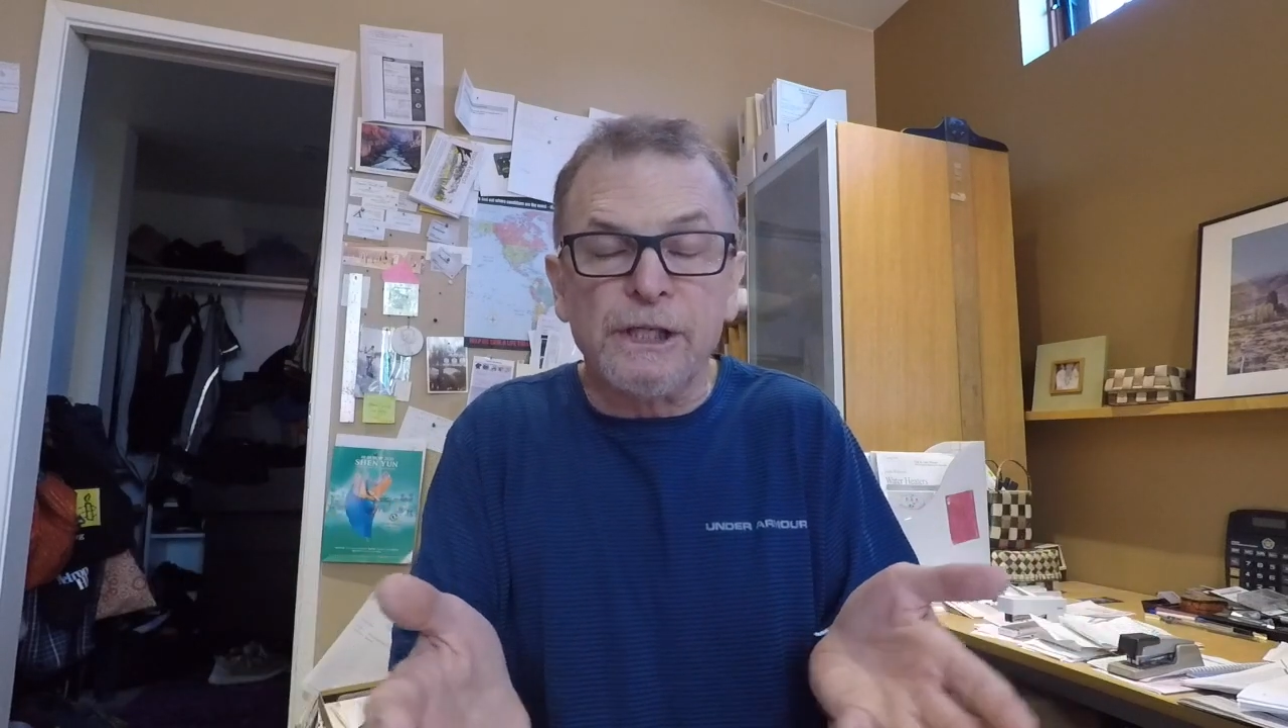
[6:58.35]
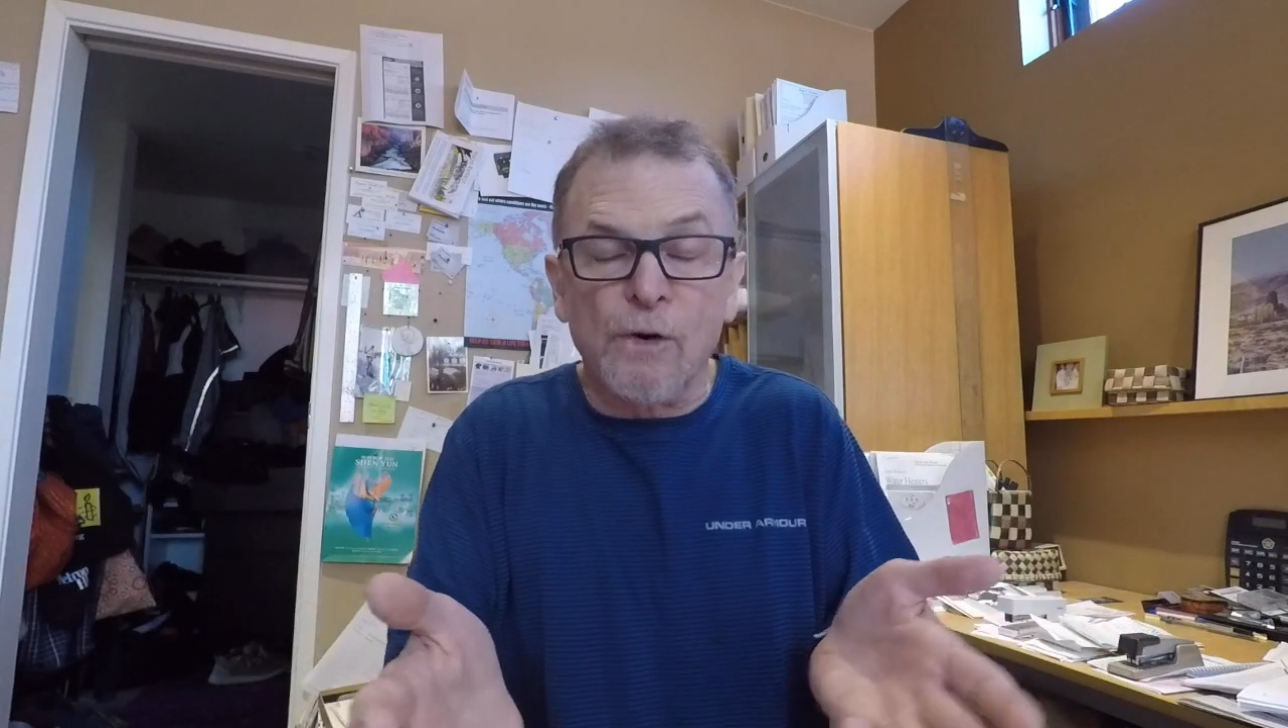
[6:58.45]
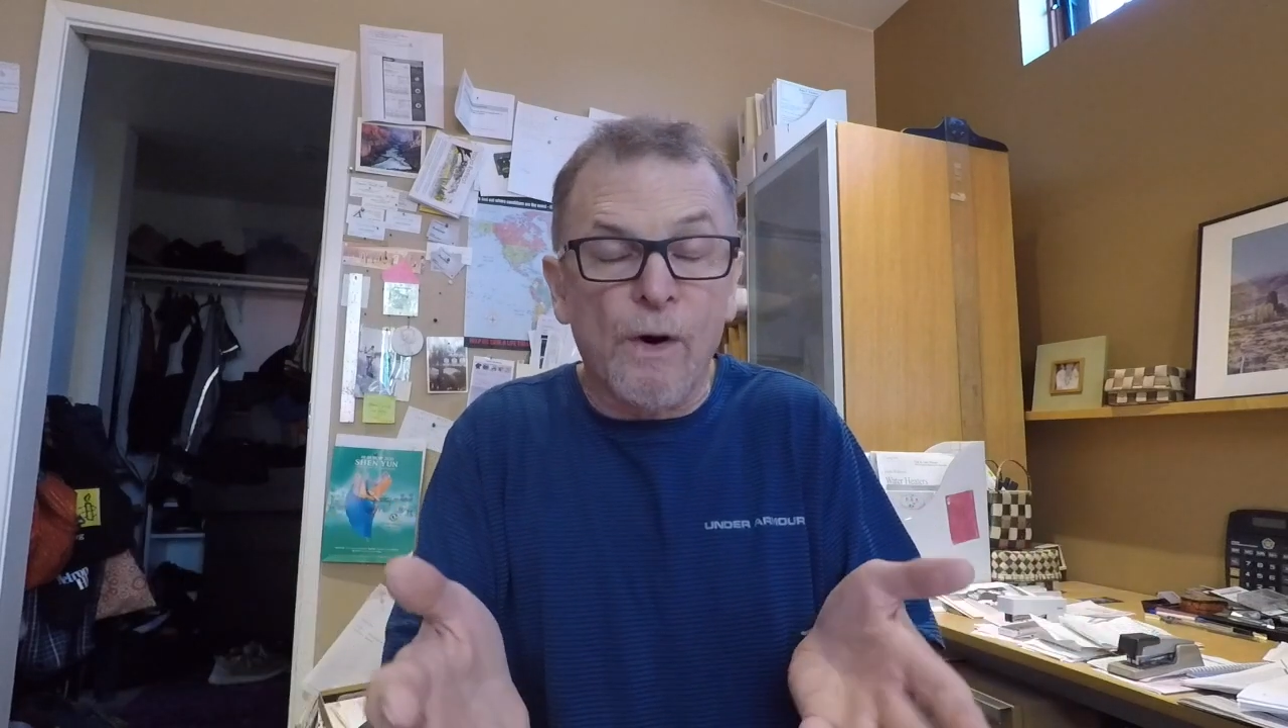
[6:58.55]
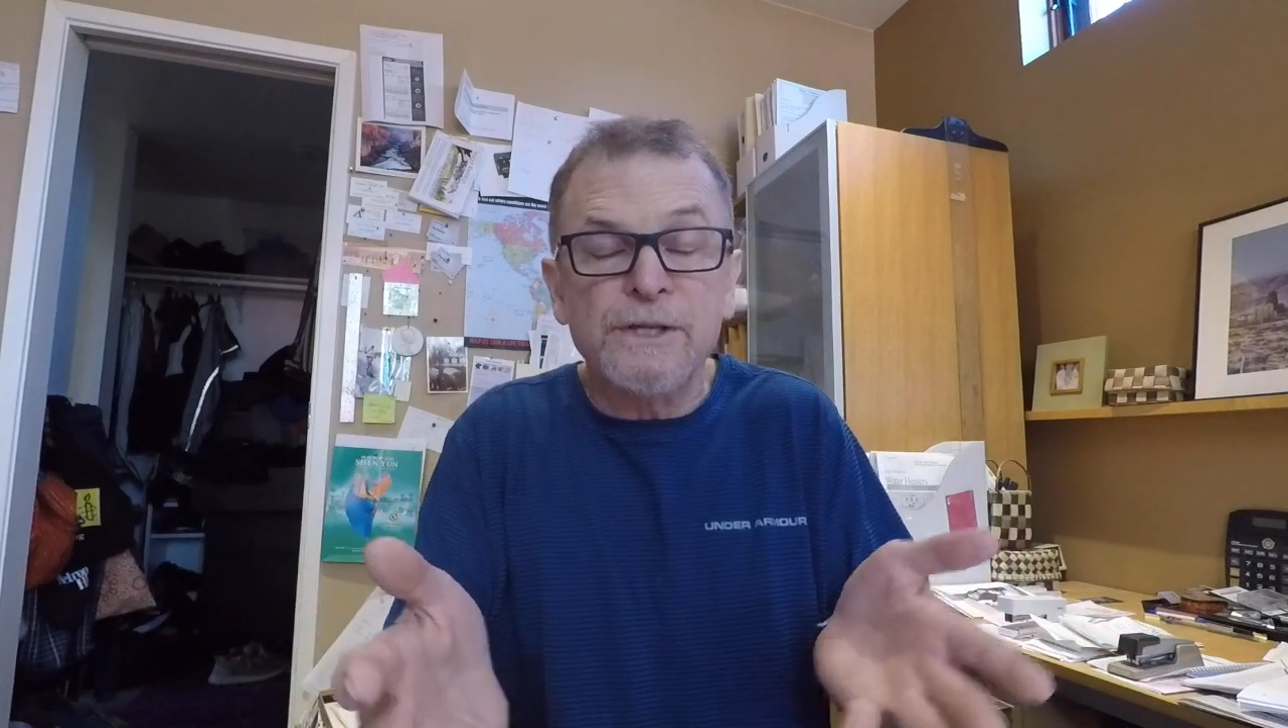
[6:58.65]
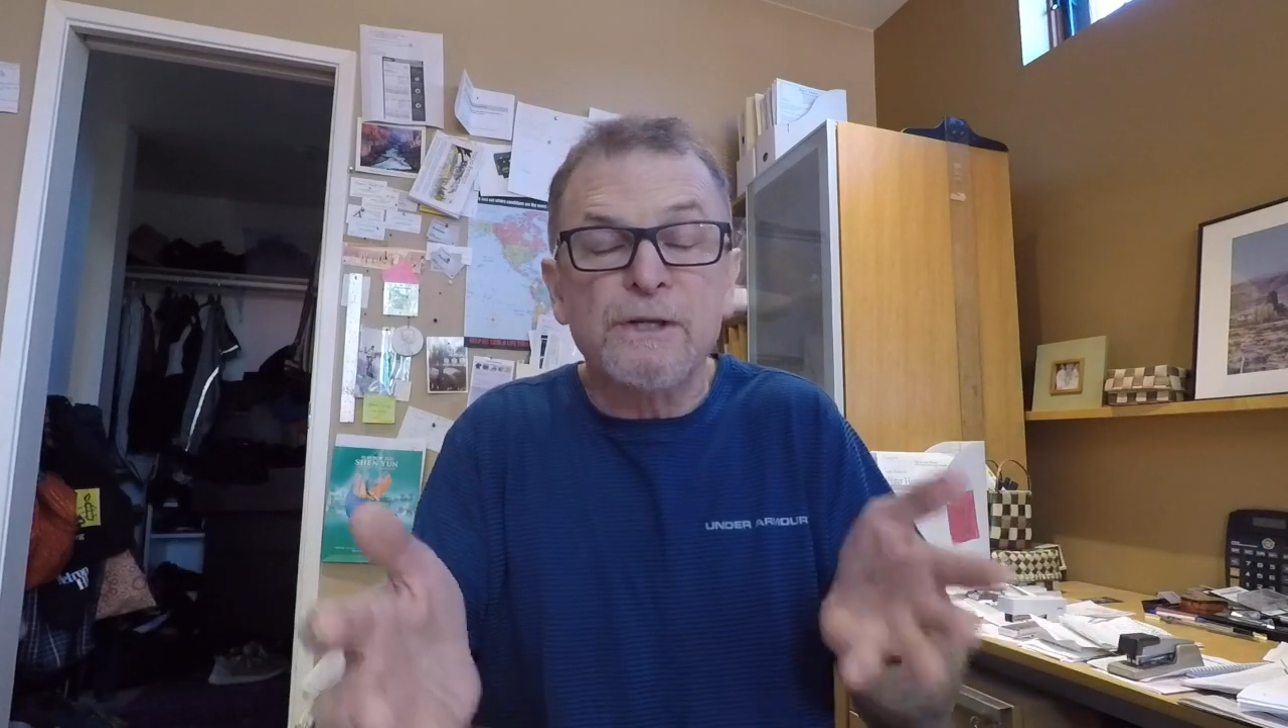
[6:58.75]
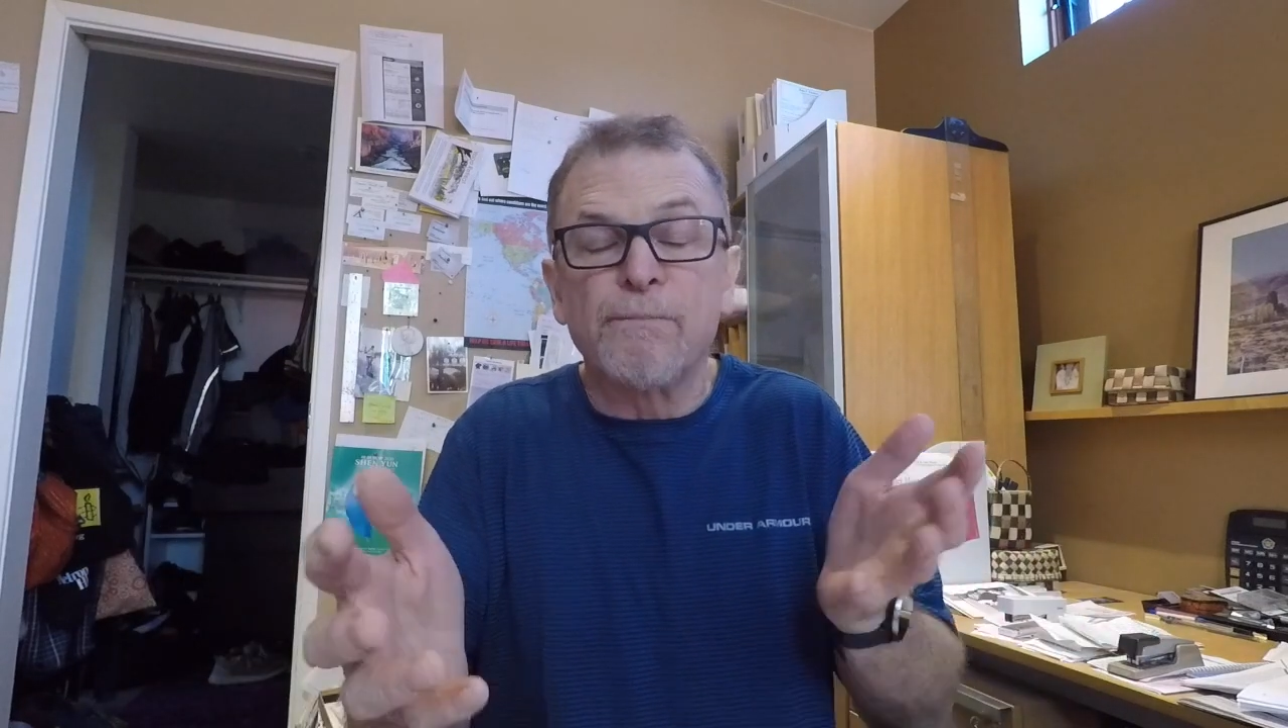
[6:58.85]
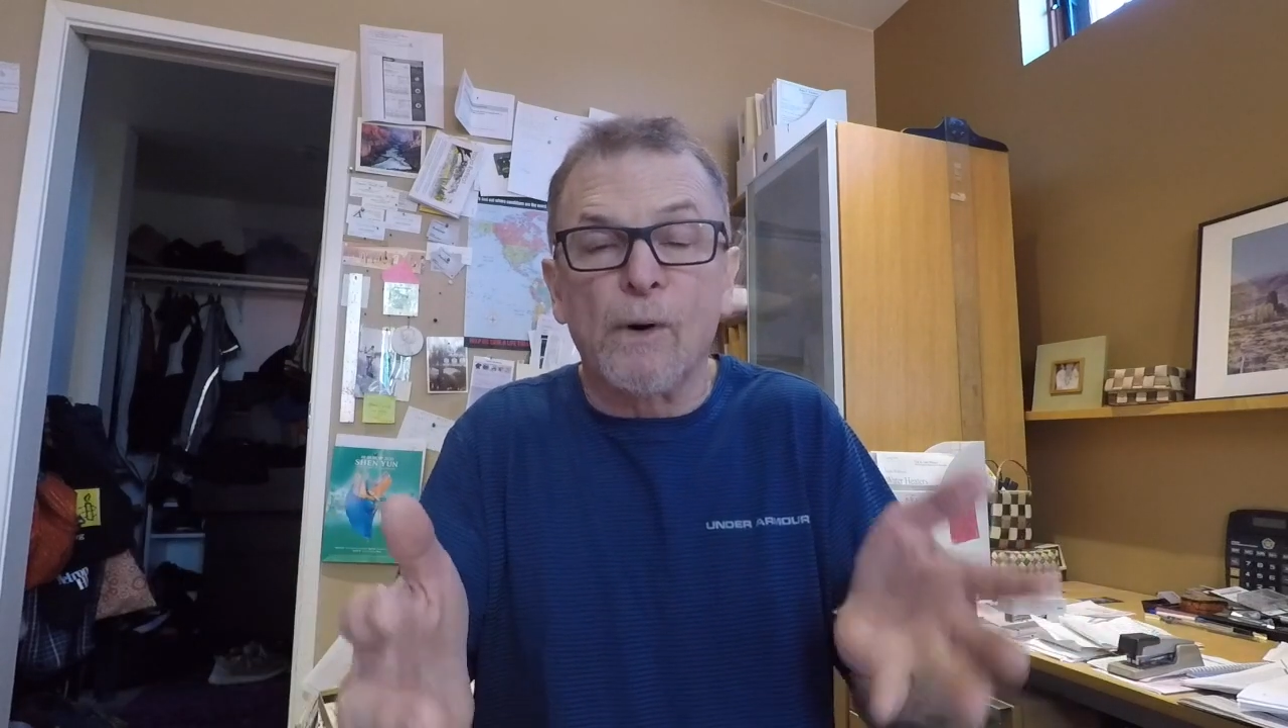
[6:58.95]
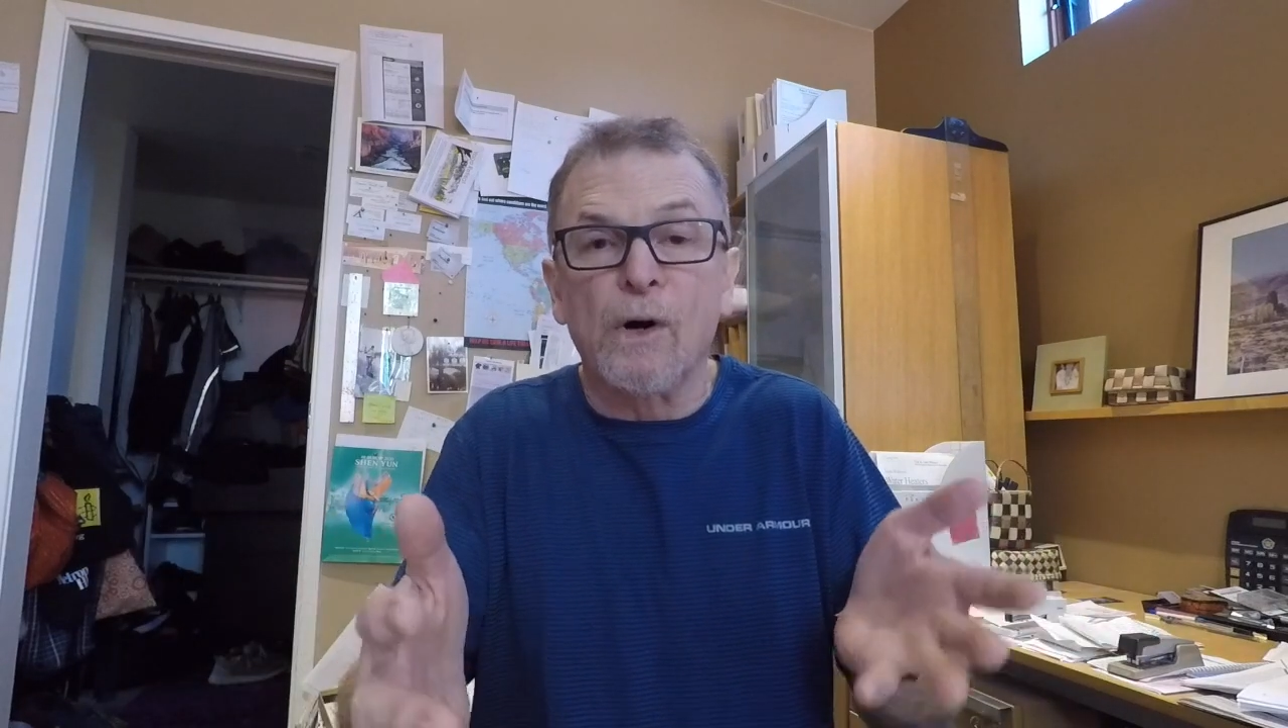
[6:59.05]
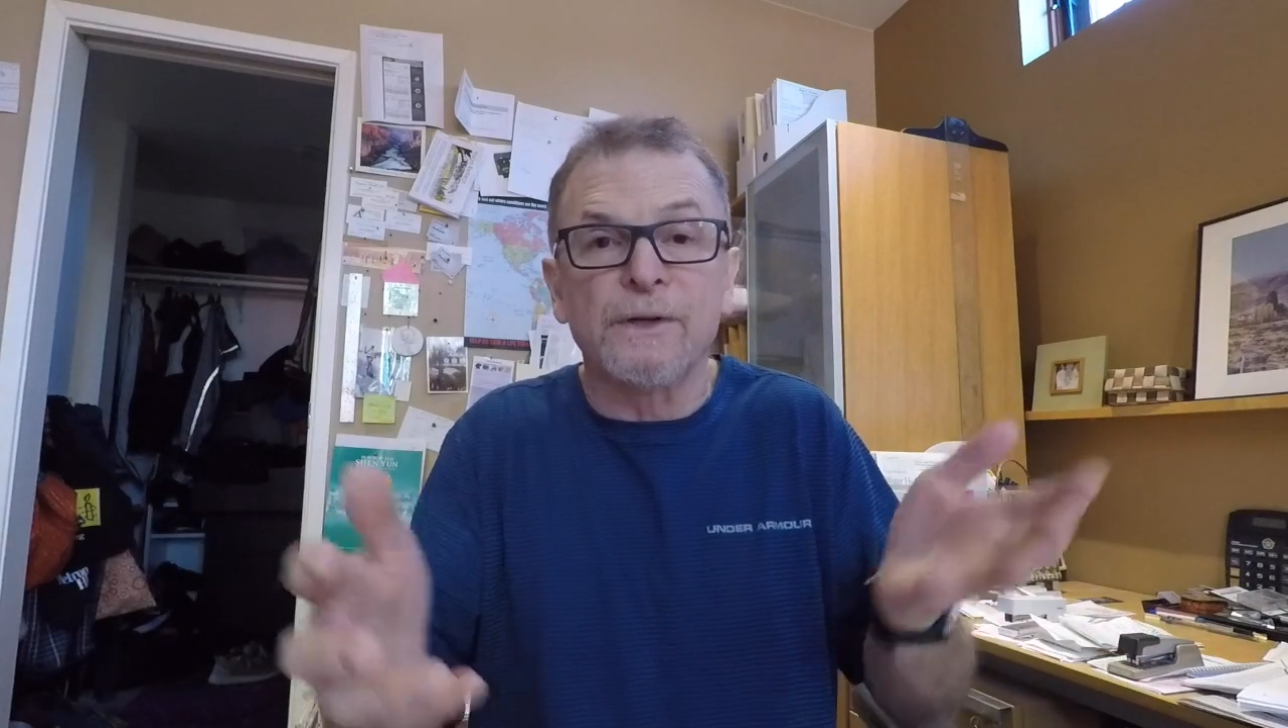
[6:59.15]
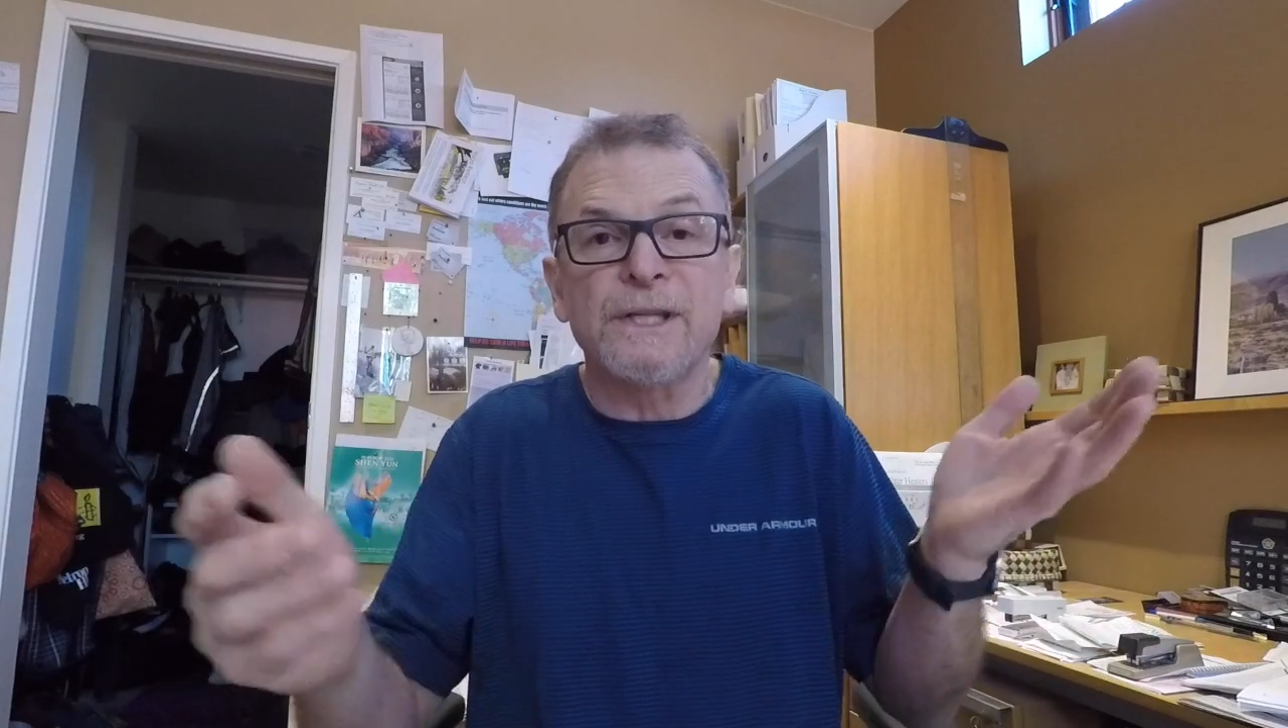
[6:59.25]
going to
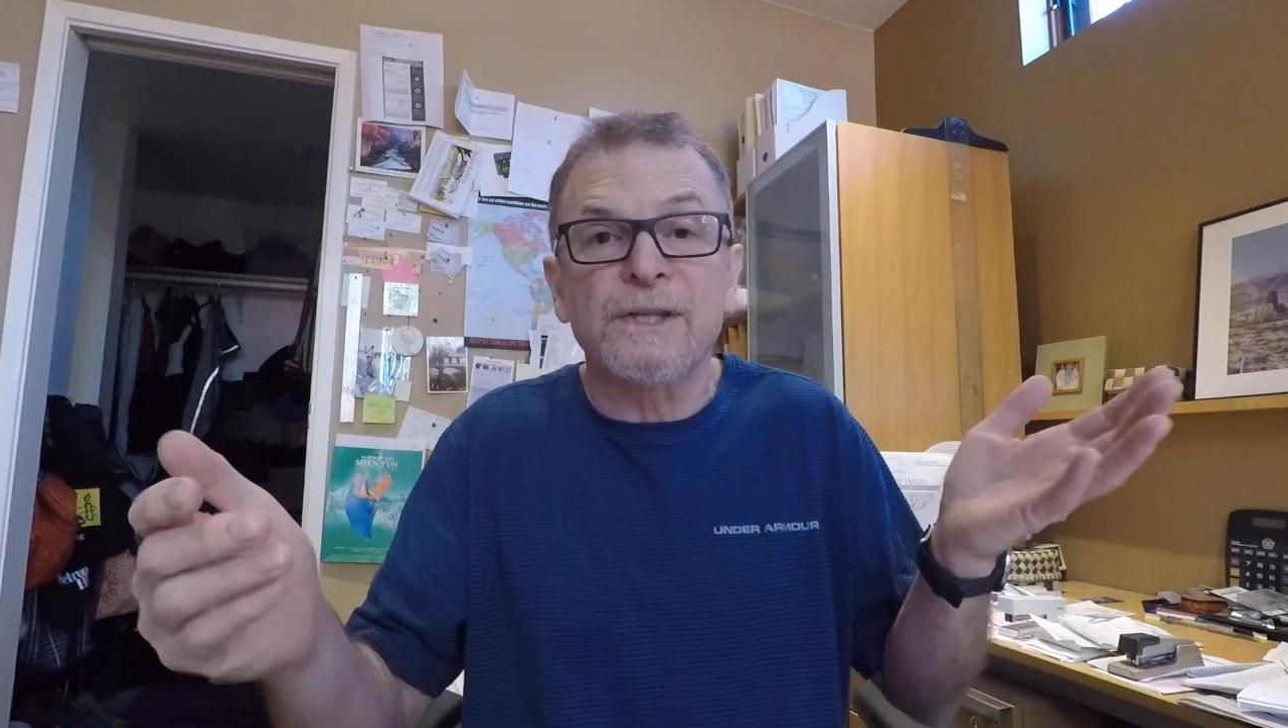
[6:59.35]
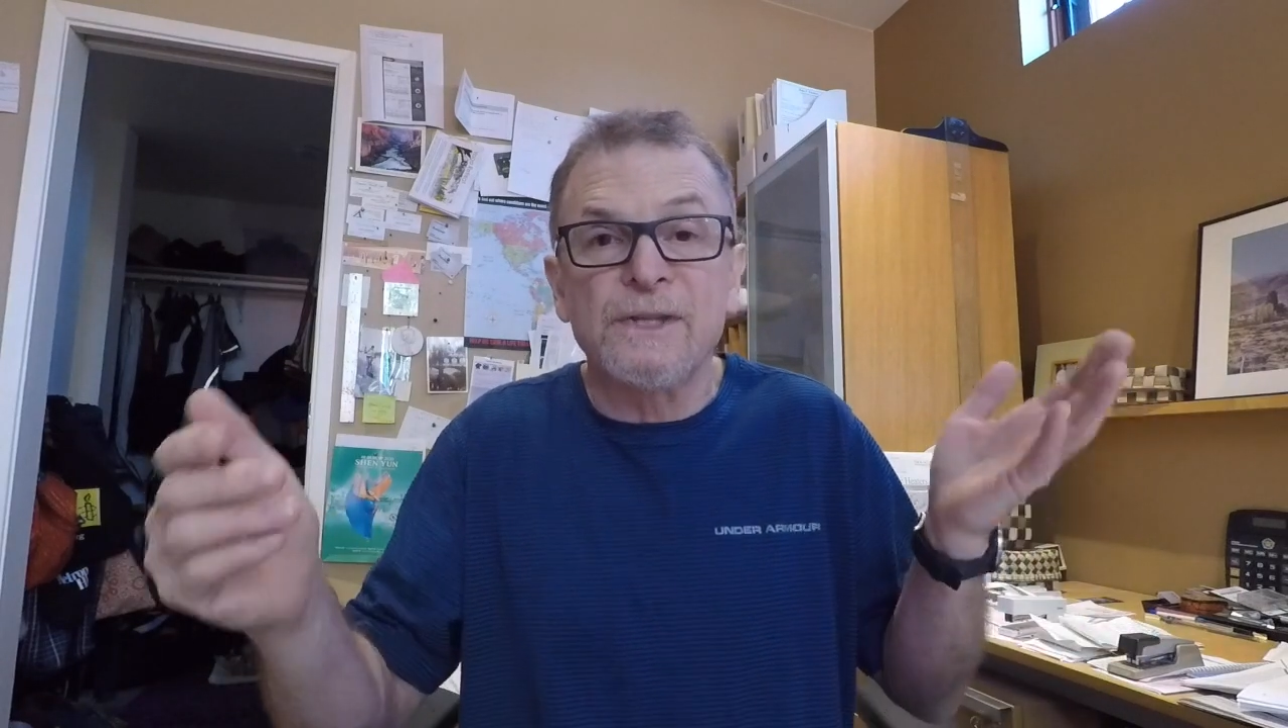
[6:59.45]
burn